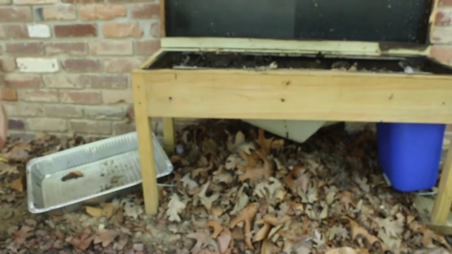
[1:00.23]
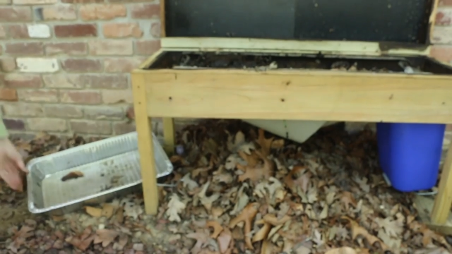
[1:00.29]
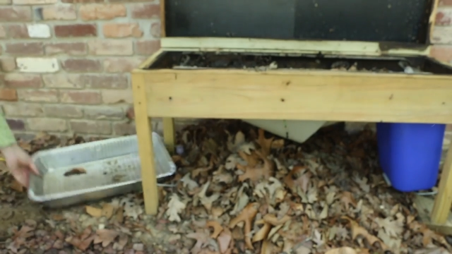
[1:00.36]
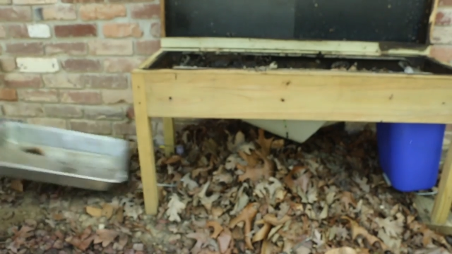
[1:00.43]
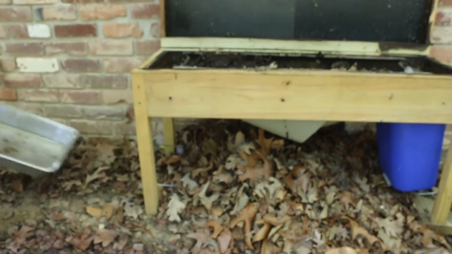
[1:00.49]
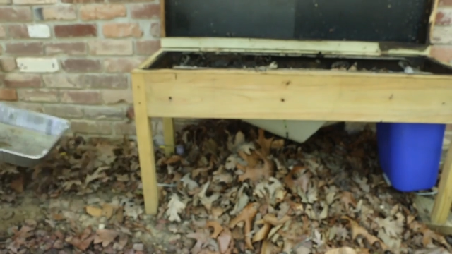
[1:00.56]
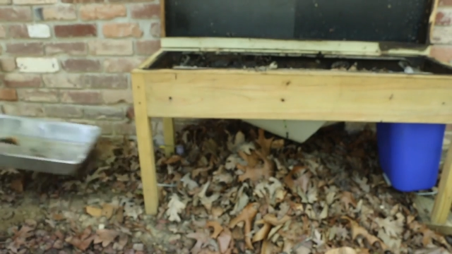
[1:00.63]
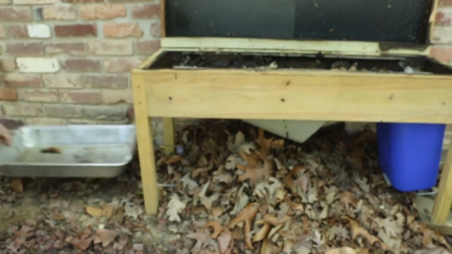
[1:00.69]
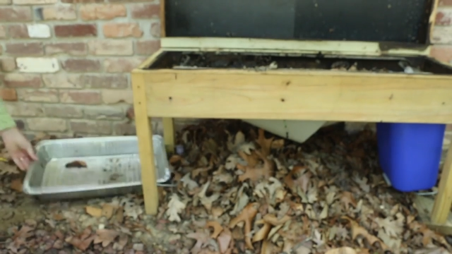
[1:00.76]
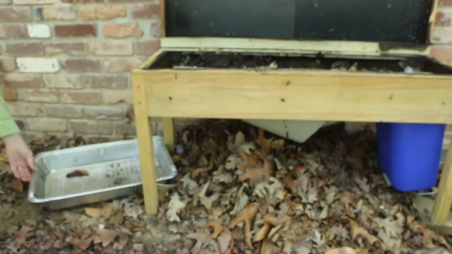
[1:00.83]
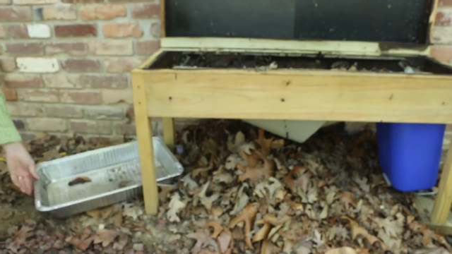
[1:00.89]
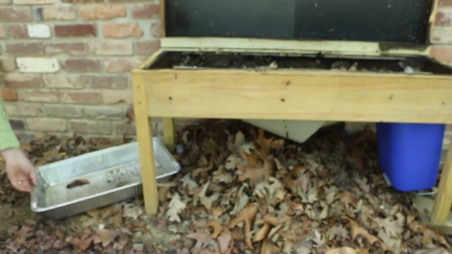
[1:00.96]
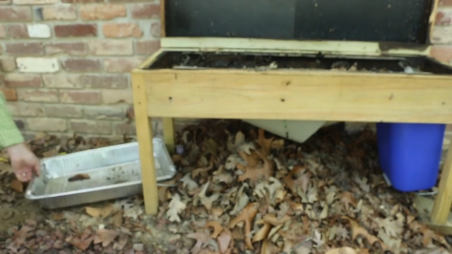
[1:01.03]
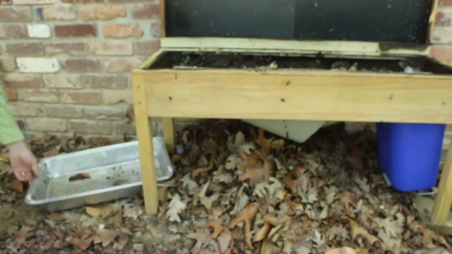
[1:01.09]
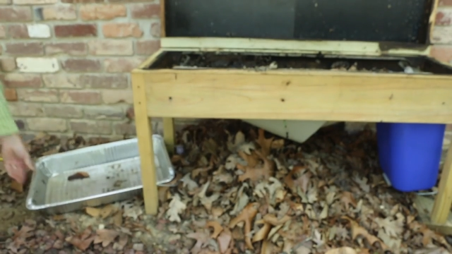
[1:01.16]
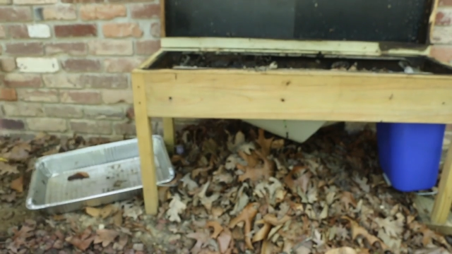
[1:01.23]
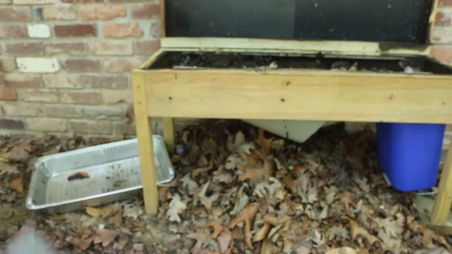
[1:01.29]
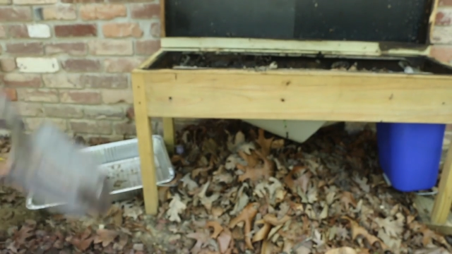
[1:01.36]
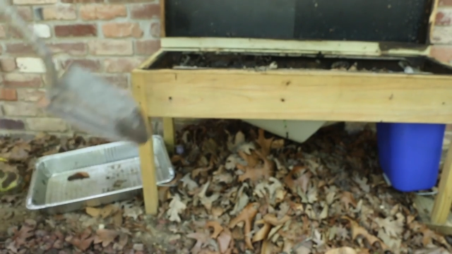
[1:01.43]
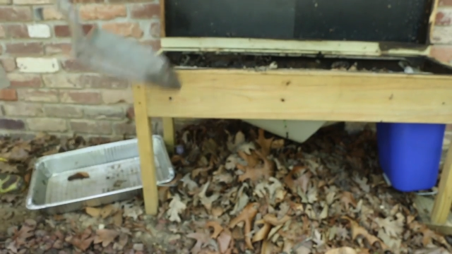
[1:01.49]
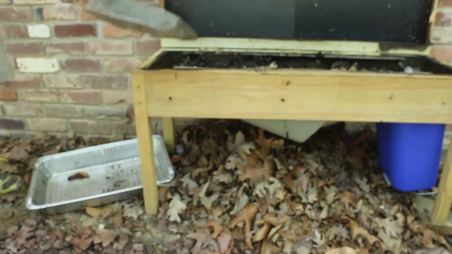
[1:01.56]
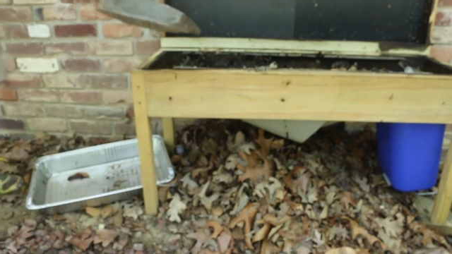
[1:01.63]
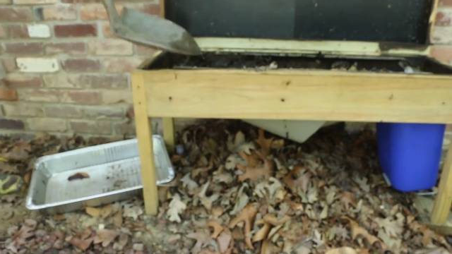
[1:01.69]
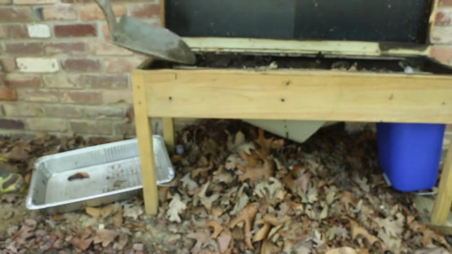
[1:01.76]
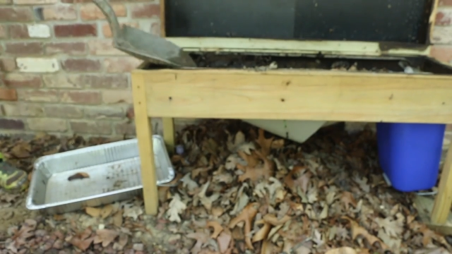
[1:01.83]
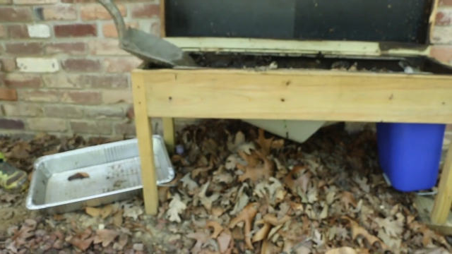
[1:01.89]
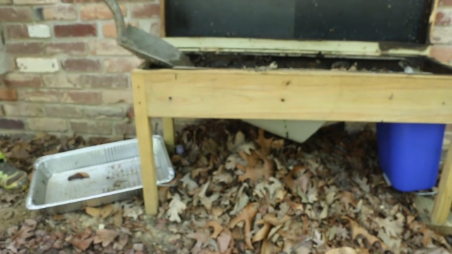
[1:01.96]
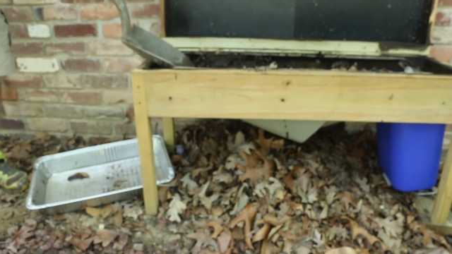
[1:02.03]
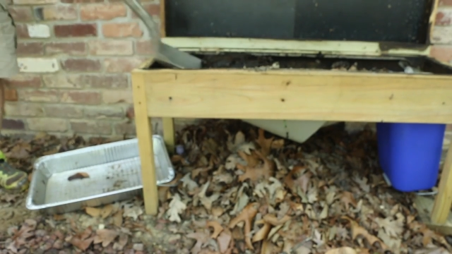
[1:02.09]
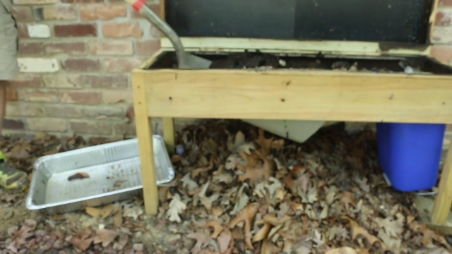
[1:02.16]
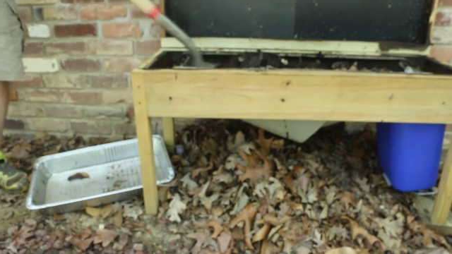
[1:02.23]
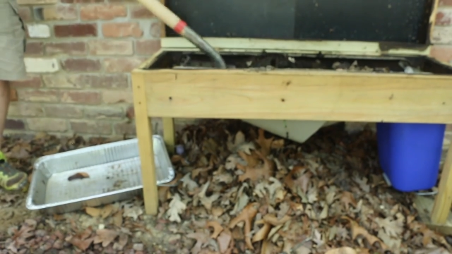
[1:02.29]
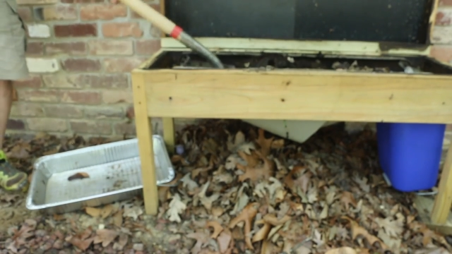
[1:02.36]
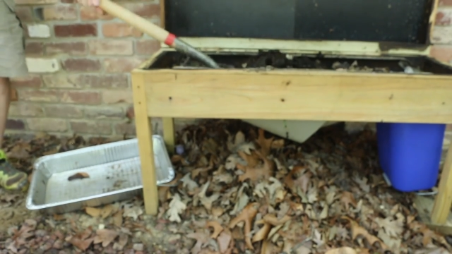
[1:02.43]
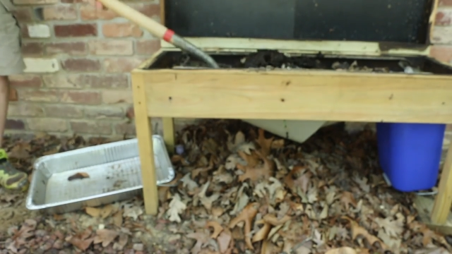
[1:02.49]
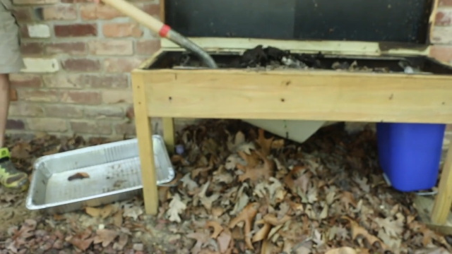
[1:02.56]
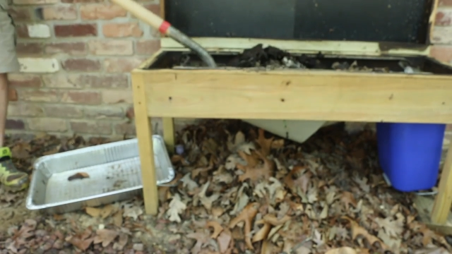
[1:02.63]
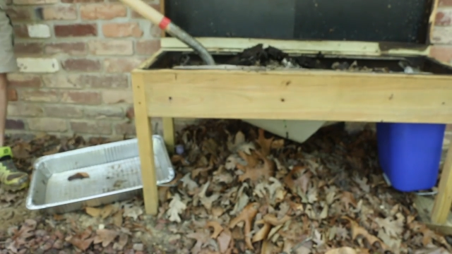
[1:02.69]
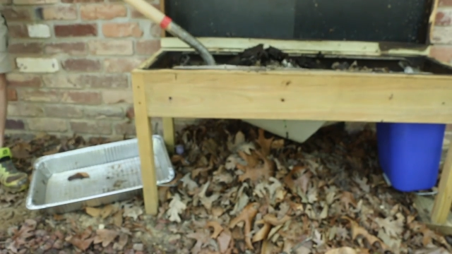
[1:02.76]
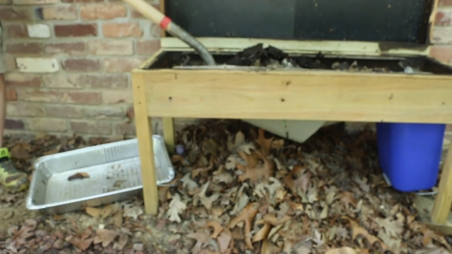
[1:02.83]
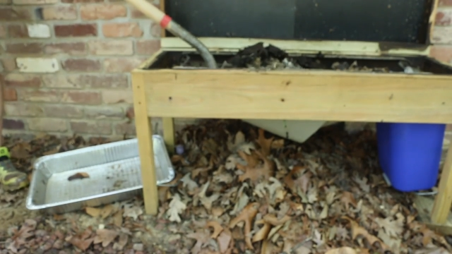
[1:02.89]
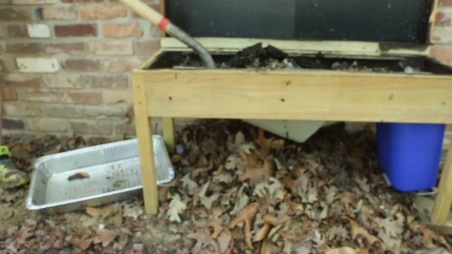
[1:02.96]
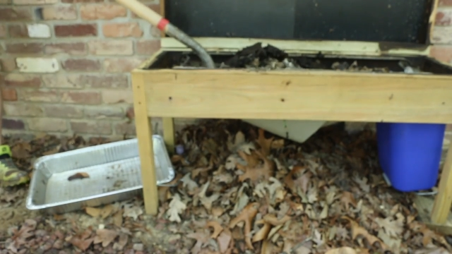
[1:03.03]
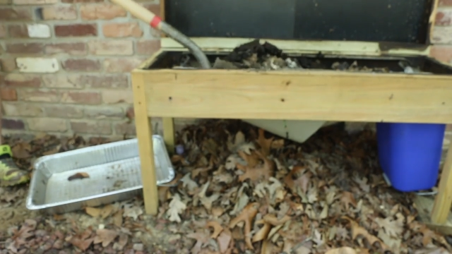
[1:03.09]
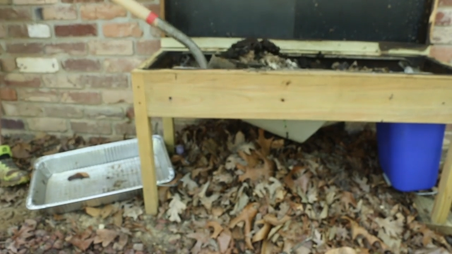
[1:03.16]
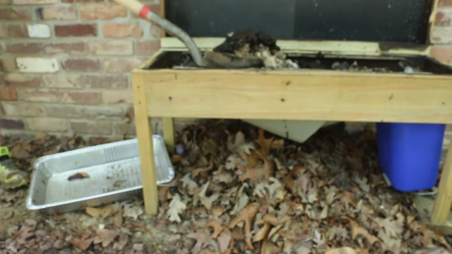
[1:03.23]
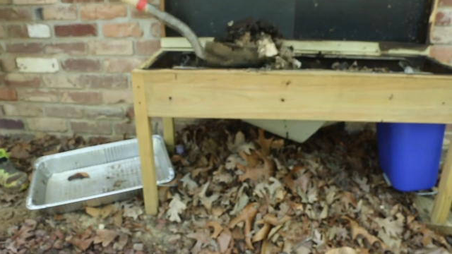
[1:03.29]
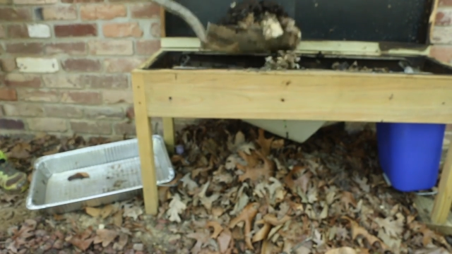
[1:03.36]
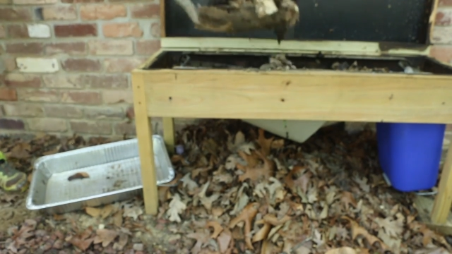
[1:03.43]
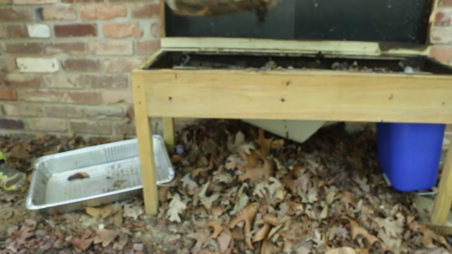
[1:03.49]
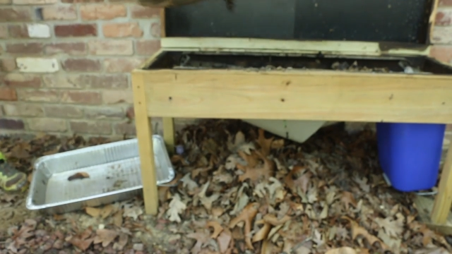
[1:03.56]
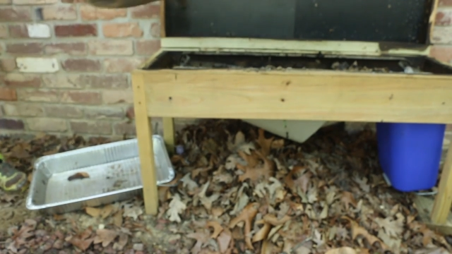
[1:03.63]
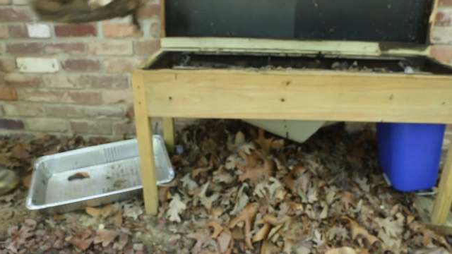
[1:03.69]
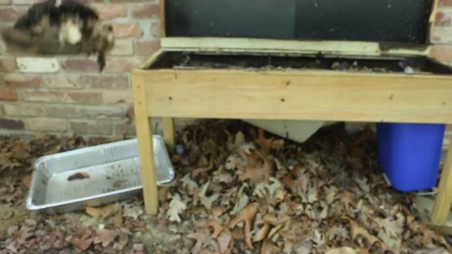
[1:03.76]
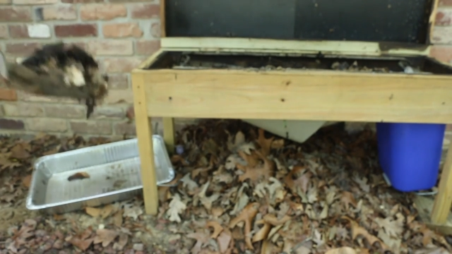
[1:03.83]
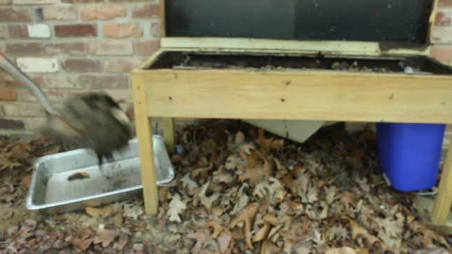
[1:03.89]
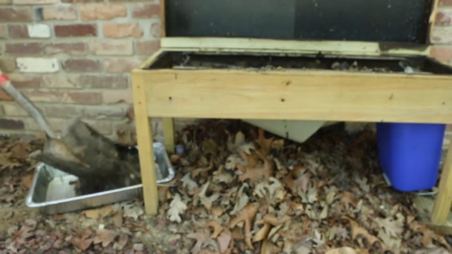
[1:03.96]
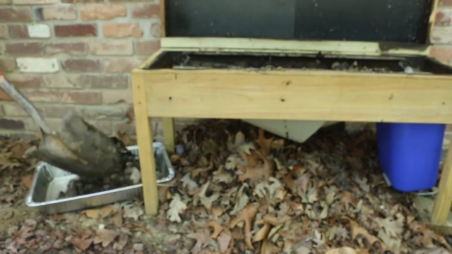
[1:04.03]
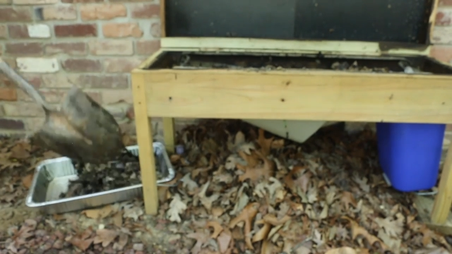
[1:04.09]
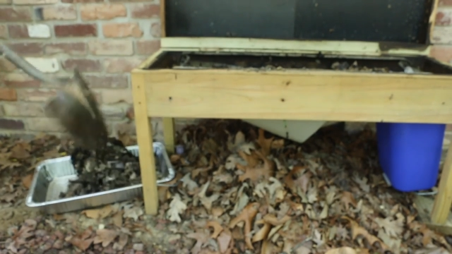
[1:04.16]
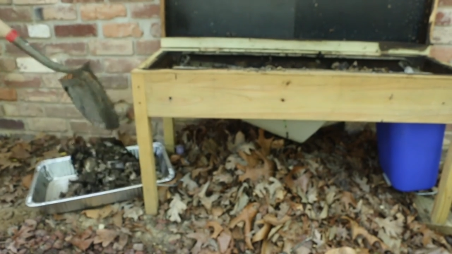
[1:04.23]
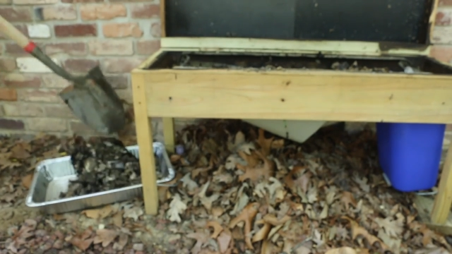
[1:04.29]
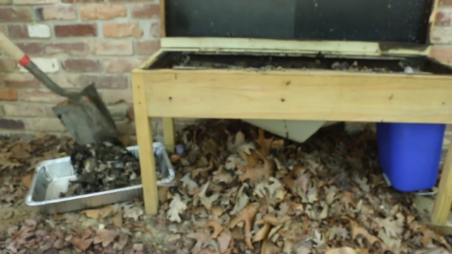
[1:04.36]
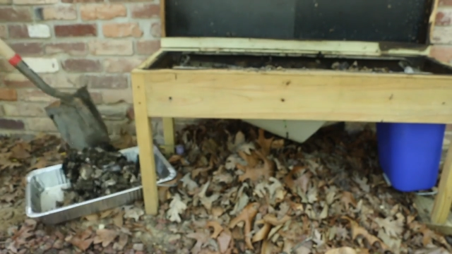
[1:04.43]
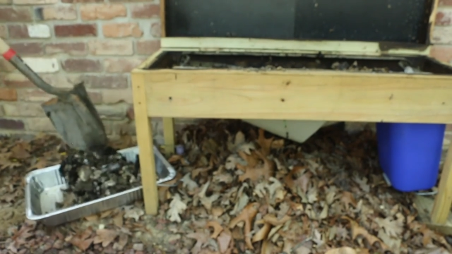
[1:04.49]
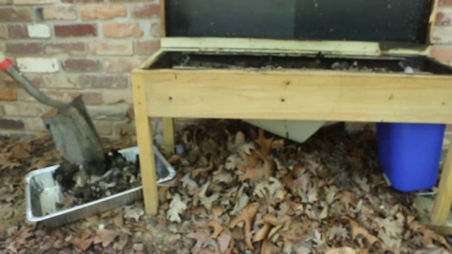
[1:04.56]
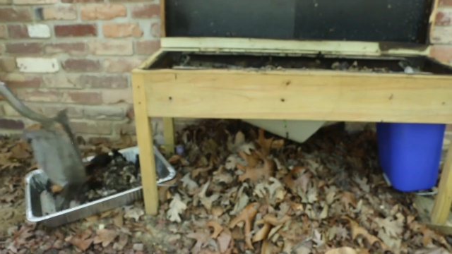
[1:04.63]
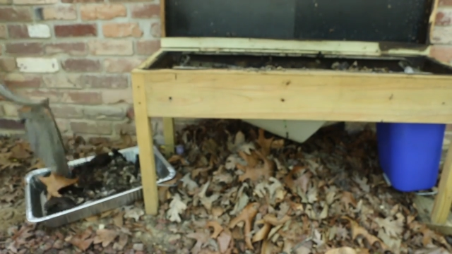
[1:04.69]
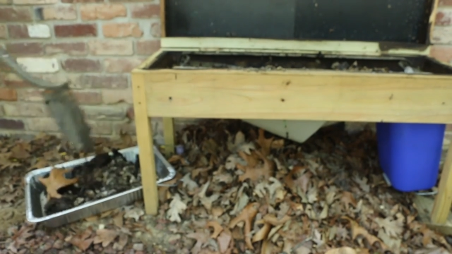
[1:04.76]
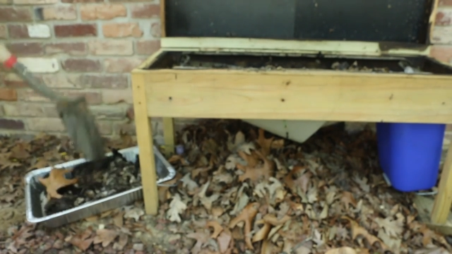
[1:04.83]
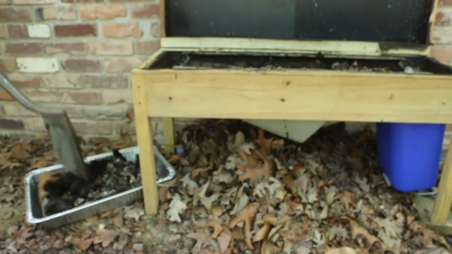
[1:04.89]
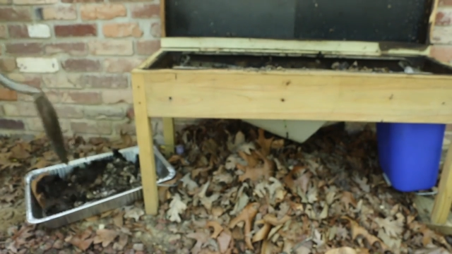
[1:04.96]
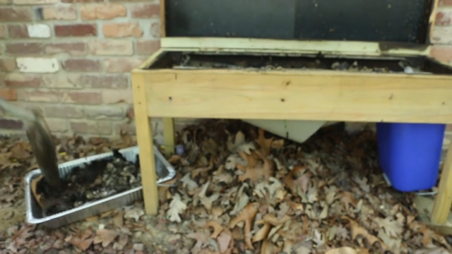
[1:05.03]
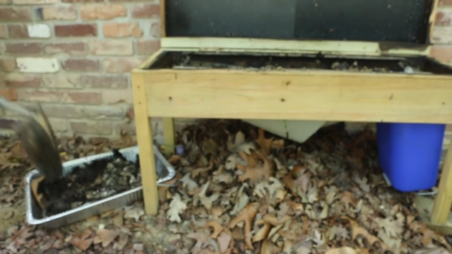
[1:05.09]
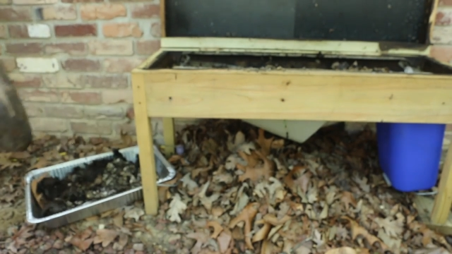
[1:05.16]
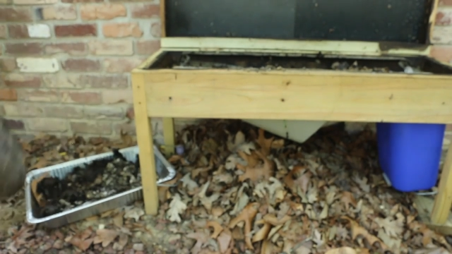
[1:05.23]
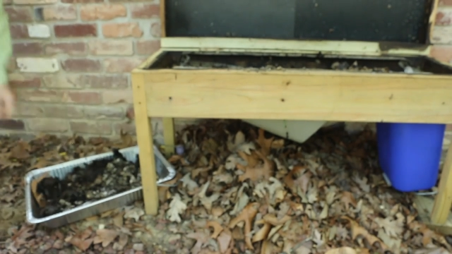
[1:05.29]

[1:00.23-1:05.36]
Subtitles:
No face is visible, so there are no lips to read.